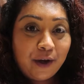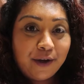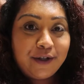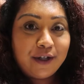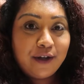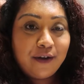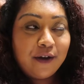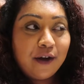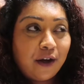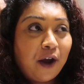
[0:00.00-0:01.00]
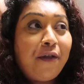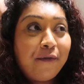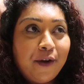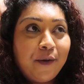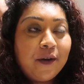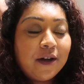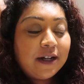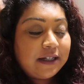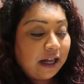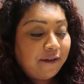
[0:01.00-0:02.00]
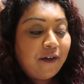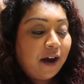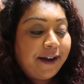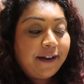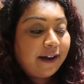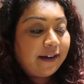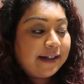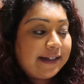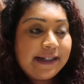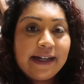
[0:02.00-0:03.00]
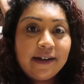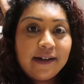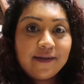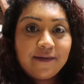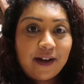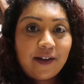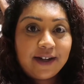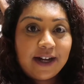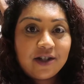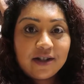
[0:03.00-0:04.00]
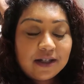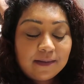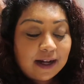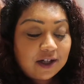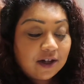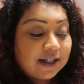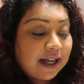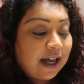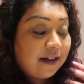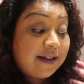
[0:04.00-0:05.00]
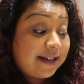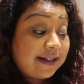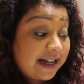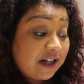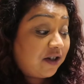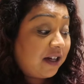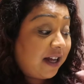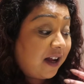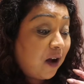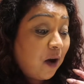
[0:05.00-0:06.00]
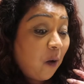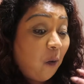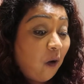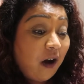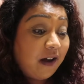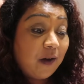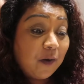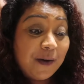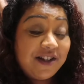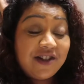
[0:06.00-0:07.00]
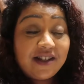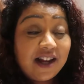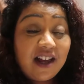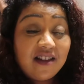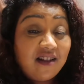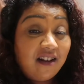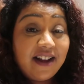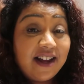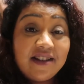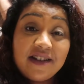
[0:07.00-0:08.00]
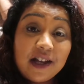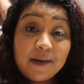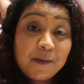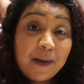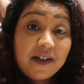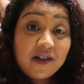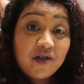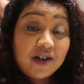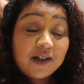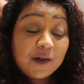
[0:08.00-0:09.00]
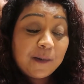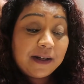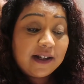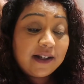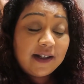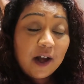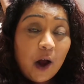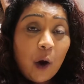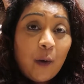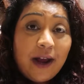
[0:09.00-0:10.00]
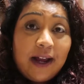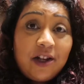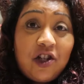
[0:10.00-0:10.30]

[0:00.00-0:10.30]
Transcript: go to, go through to like find like concealers and foundations to match our skin. And this is literally why I always just say that high end is so much better than drugstore because we